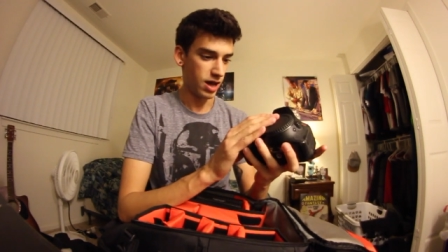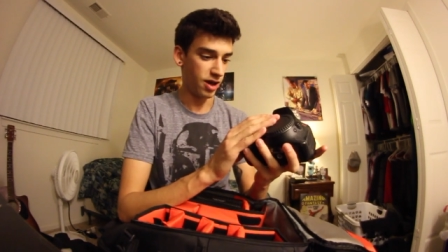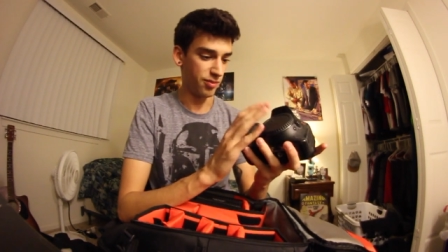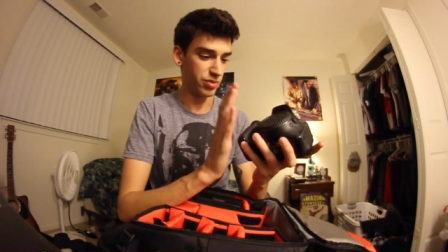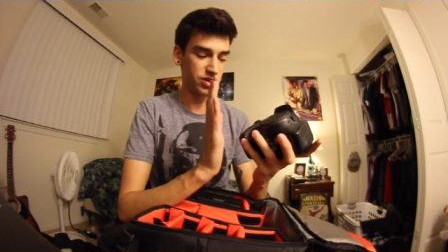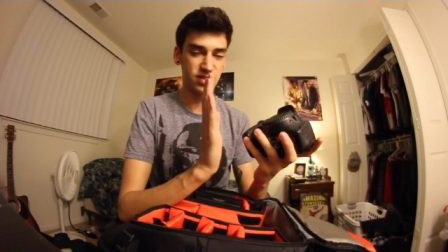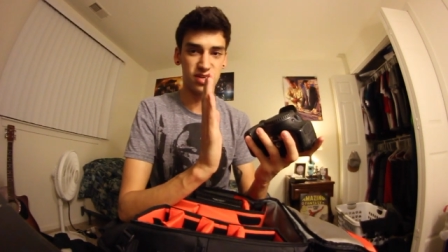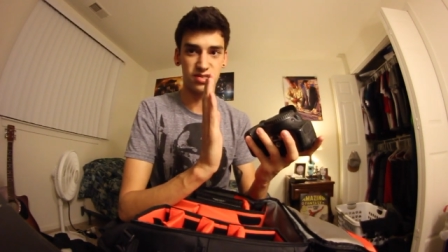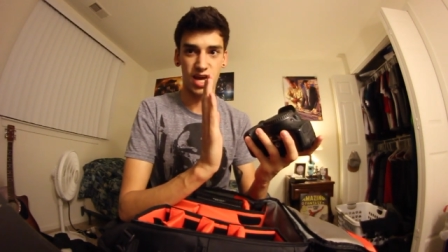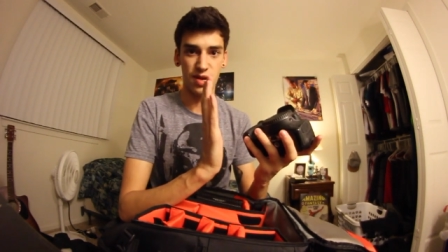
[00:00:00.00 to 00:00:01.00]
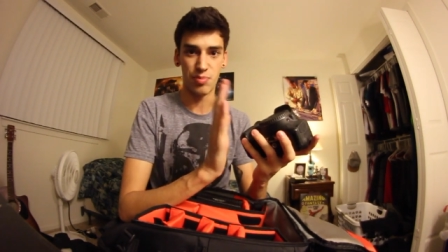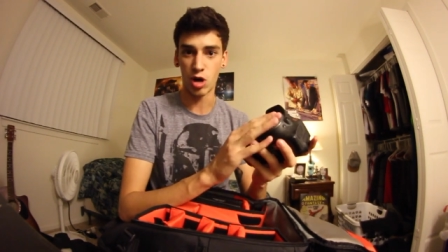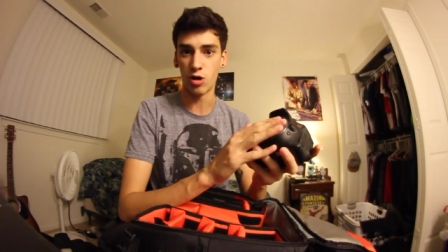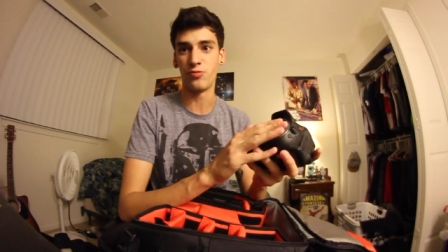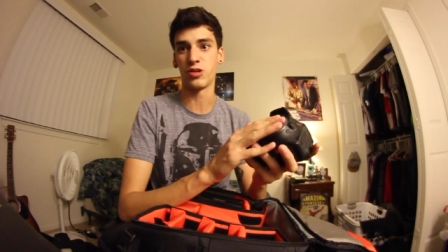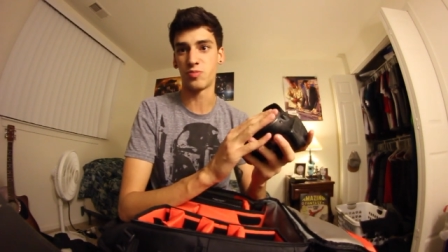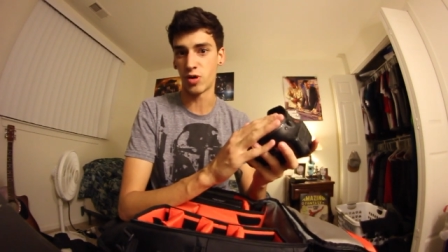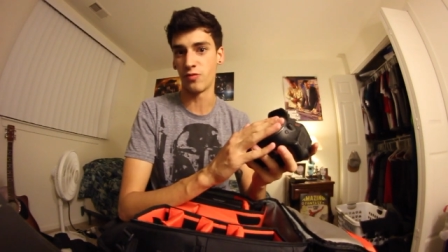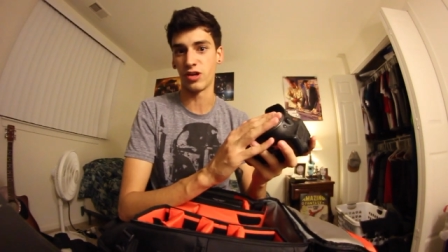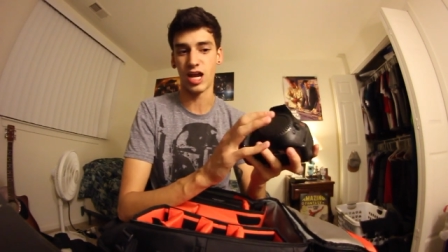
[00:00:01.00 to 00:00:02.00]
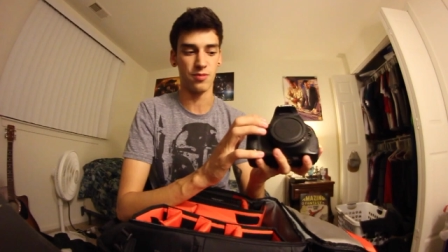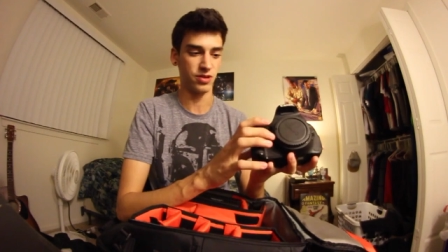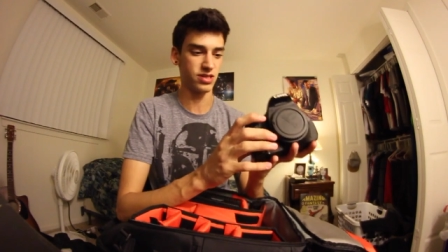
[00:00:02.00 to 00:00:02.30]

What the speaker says: But this is a perfect, perfect camera.